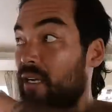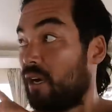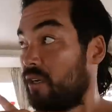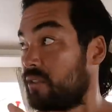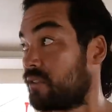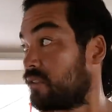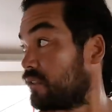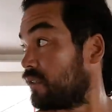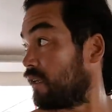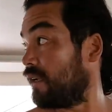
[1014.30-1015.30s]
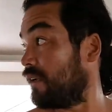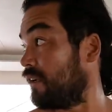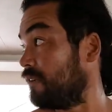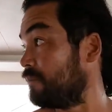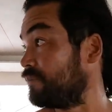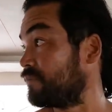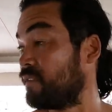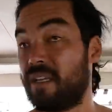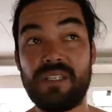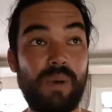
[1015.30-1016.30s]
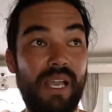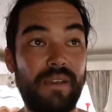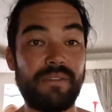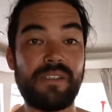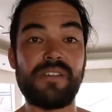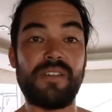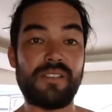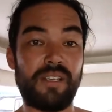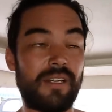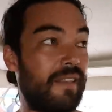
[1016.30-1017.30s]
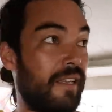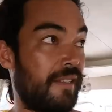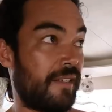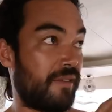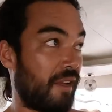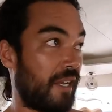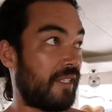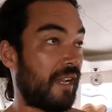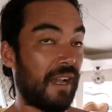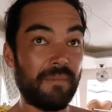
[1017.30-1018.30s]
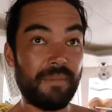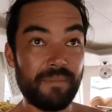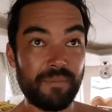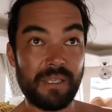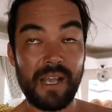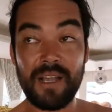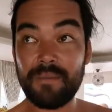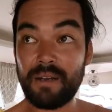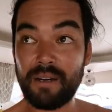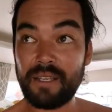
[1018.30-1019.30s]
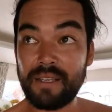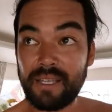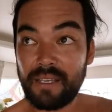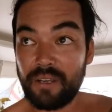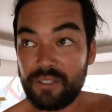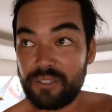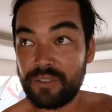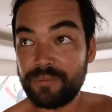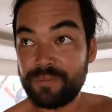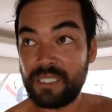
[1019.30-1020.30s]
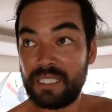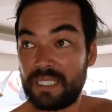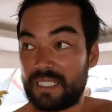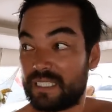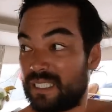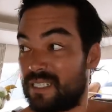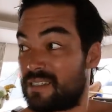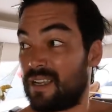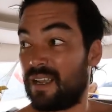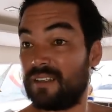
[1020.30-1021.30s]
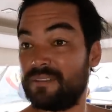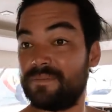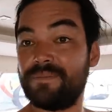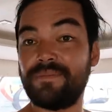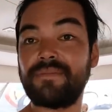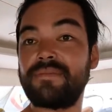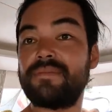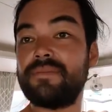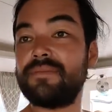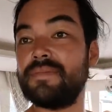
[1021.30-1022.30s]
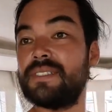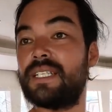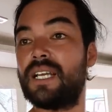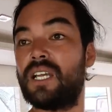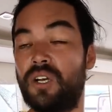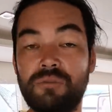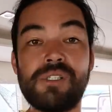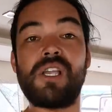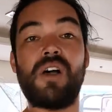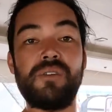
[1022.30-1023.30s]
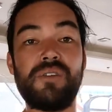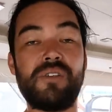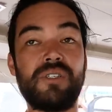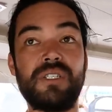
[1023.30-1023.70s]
coast, um, there's waves, so it's not like there's this nice calm calm area that they can go to. So good result.